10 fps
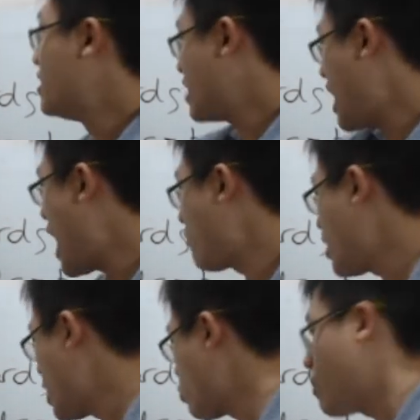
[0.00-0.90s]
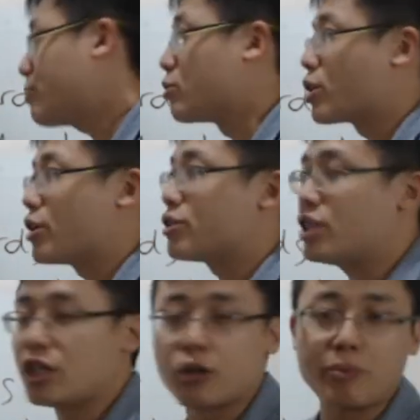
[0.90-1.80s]
then having a
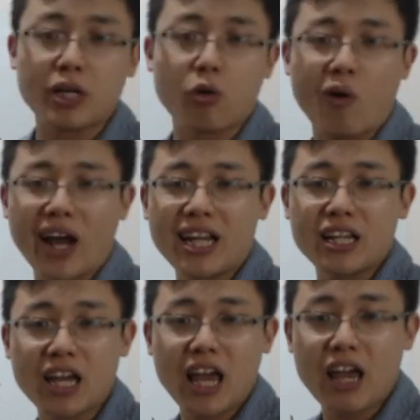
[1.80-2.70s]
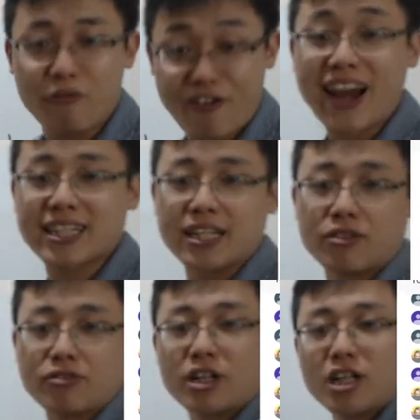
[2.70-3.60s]
cryptocurrency could be quite
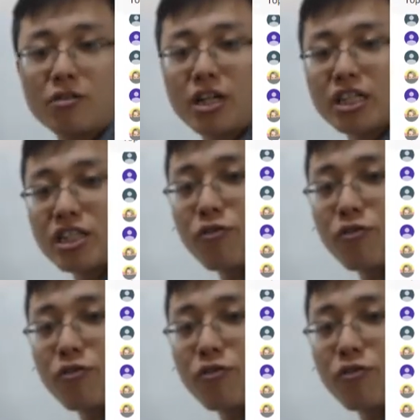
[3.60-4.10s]
effective. Because if